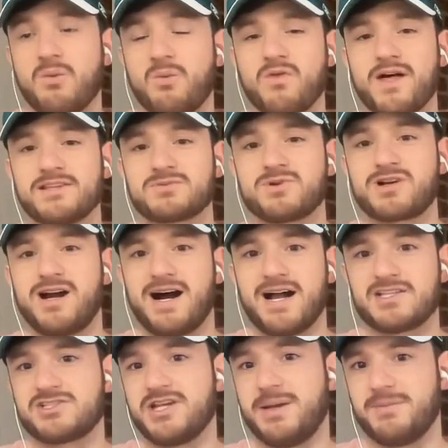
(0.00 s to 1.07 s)
Well, that's where
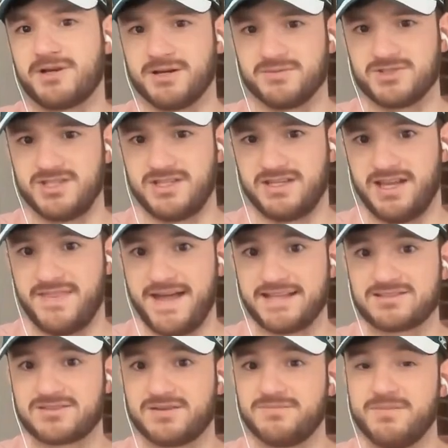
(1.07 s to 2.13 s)
OddsJam comes in. And
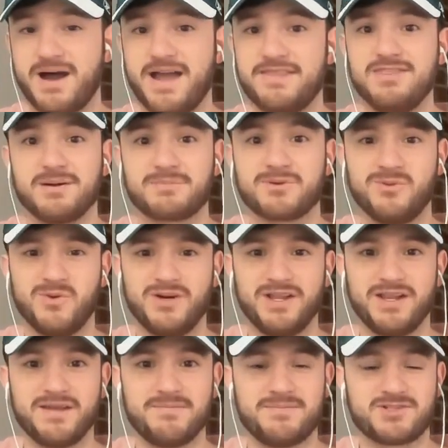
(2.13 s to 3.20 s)
that's my number
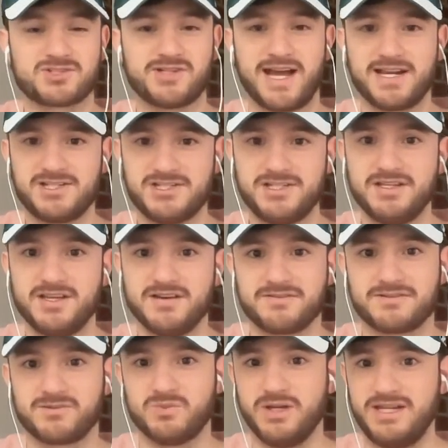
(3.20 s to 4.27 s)
one strategy
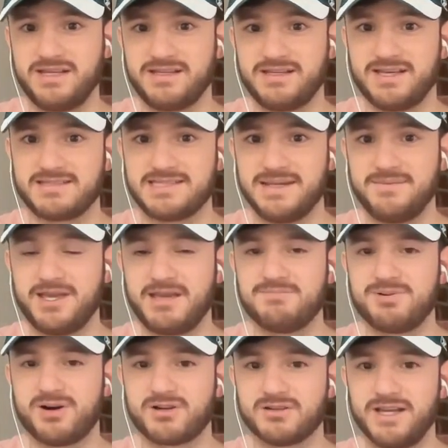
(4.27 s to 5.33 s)
for winning a same game
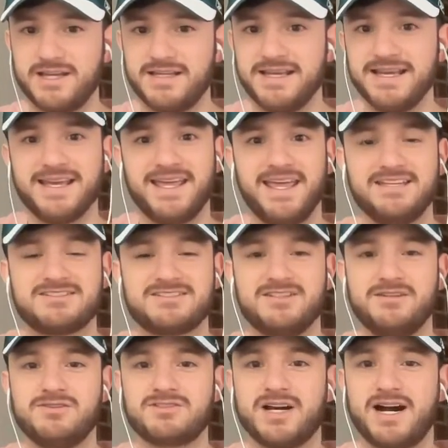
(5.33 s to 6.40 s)
parlay, is
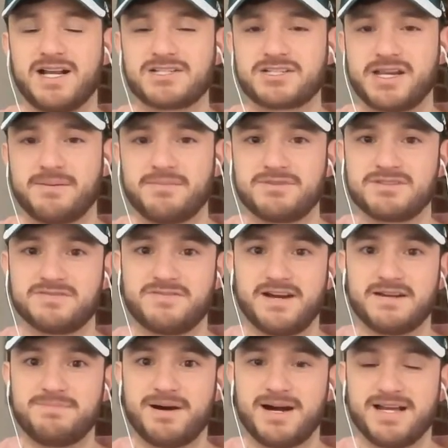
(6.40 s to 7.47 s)
to use OddsJam to
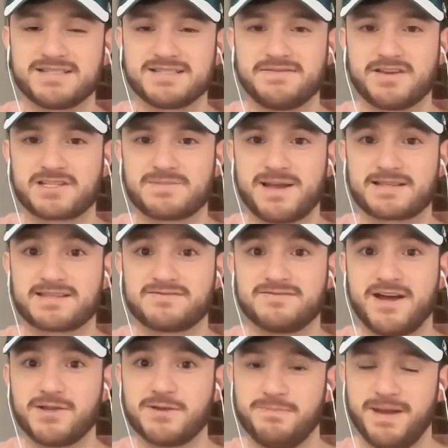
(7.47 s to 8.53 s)
find positive expected
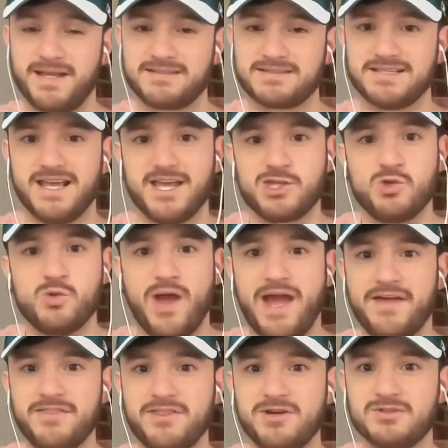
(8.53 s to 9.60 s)
value bets. You
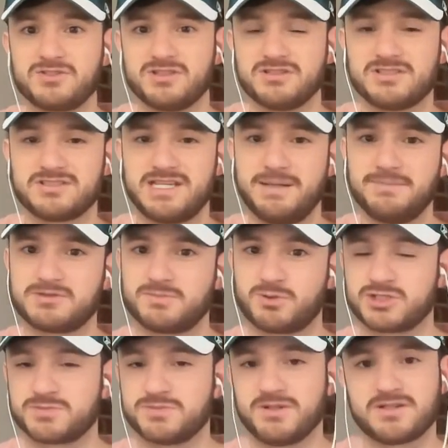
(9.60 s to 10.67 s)
add those on the same
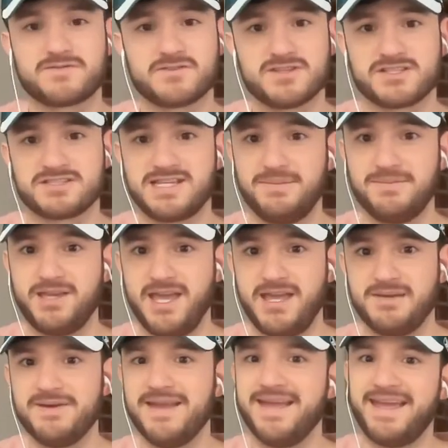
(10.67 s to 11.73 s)
sportsbook for the same
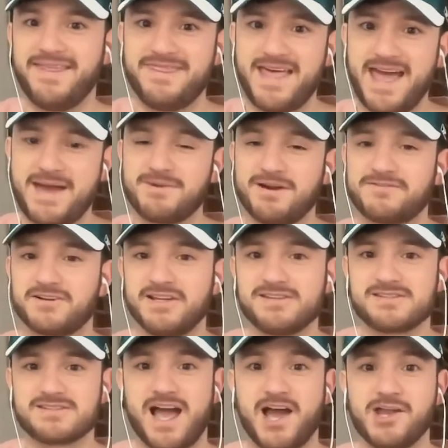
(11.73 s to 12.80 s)
game. And that, my
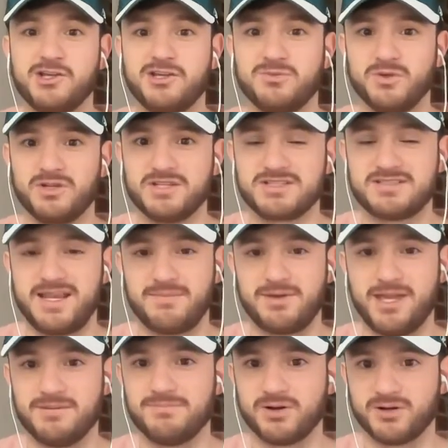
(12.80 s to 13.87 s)
friends, is how you can win a same
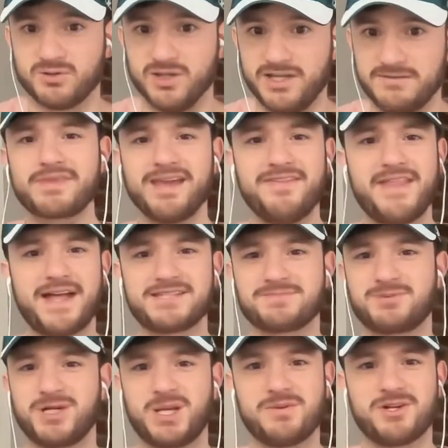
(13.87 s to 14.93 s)
game parlay. And that's
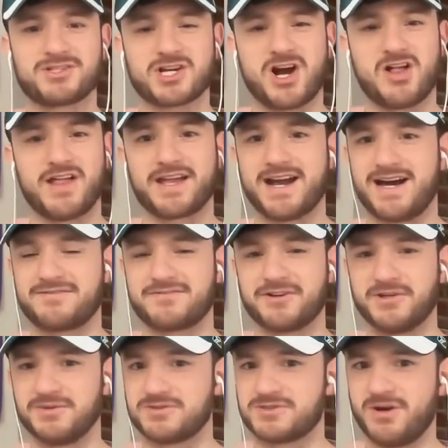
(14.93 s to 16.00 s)
pretty much all I got for
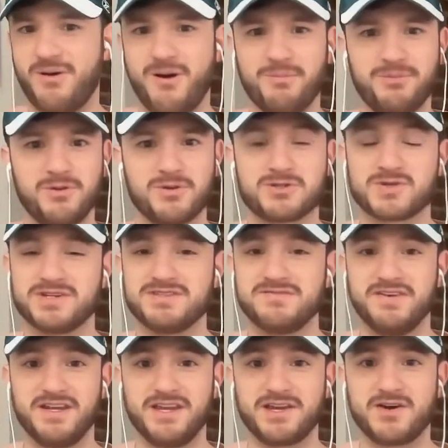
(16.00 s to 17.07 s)
you. So hope you enjoyed the
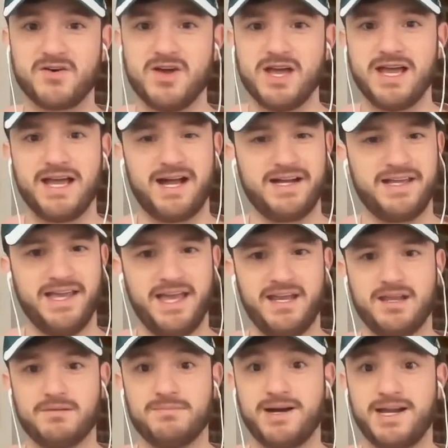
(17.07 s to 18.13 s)
video.
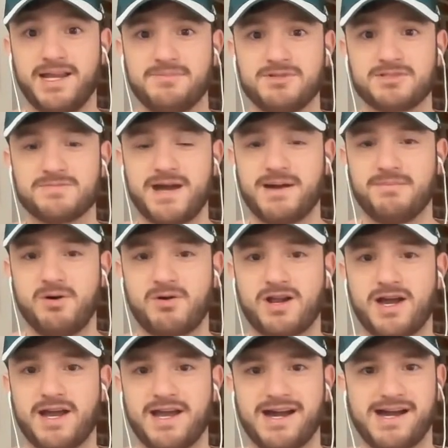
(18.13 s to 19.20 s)
Again, my name is Matt Modi.
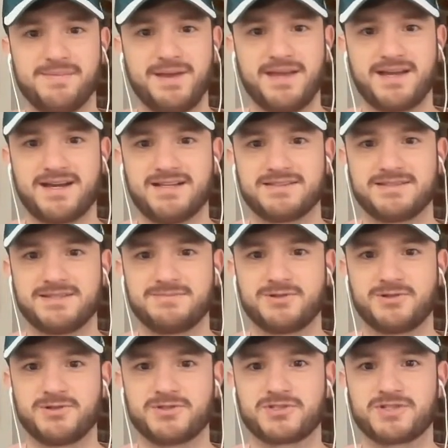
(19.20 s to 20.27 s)
I'm a content
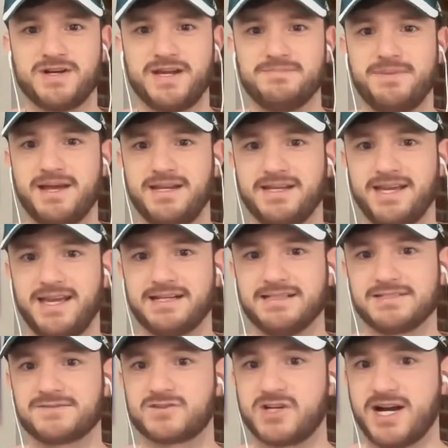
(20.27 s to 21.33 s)
producer and betting
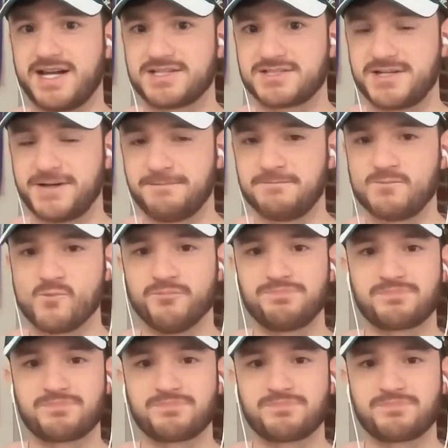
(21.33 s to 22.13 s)
analyst for OddsJam.